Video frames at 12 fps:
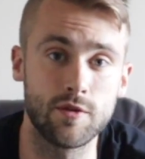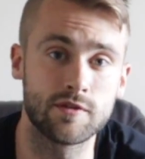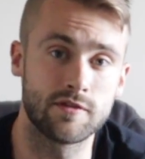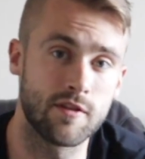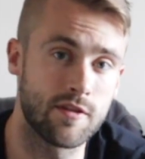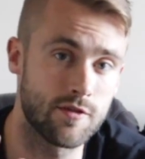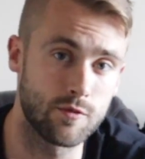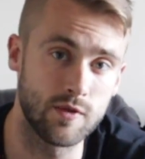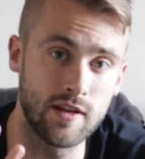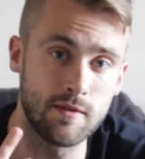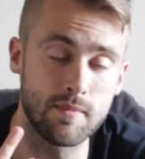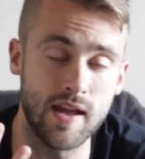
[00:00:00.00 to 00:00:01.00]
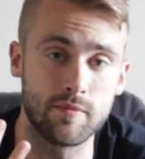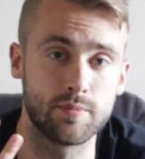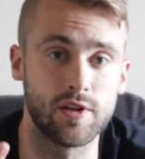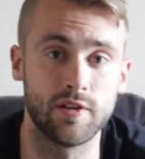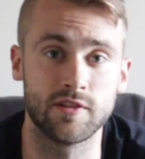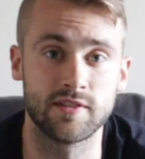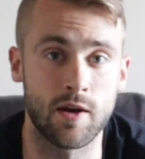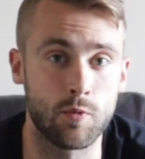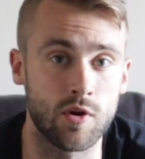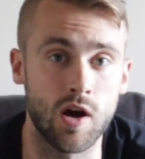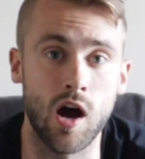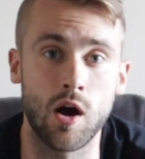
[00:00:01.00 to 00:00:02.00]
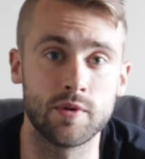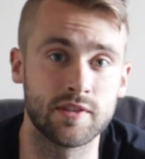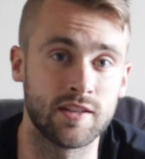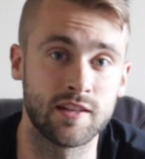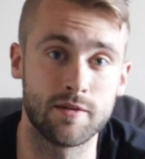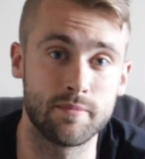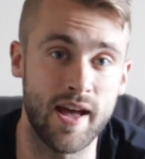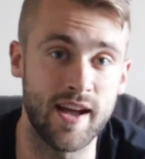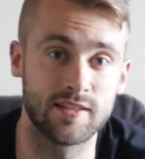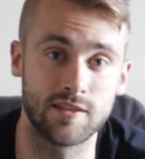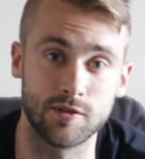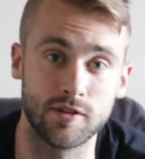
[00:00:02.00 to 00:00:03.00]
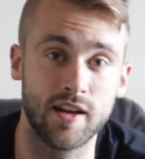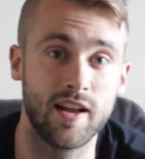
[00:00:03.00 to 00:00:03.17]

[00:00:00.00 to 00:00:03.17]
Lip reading: Those are the three main pillars that we're always gonna come back to.